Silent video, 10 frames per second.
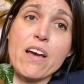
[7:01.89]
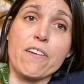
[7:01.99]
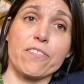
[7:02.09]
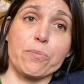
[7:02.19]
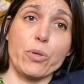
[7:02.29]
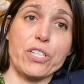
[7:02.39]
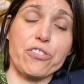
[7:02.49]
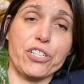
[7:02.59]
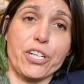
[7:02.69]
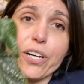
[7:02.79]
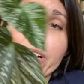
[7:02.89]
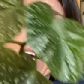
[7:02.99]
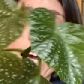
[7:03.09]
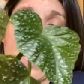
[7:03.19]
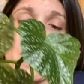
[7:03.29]
for moisture,
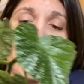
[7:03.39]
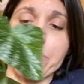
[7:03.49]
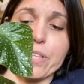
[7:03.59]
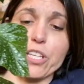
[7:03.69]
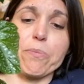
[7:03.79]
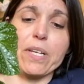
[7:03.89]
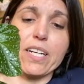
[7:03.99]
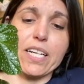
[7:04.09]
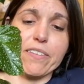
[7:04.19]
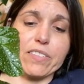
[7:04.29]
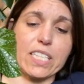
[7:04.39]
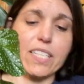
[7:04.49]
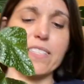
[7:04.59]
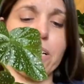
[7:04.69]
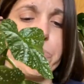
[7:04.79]
but humidity definitely
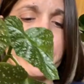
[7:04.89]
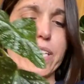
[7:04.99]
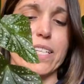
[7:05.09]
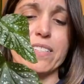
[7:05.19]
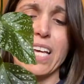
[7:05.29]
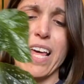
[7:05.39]
does help with these.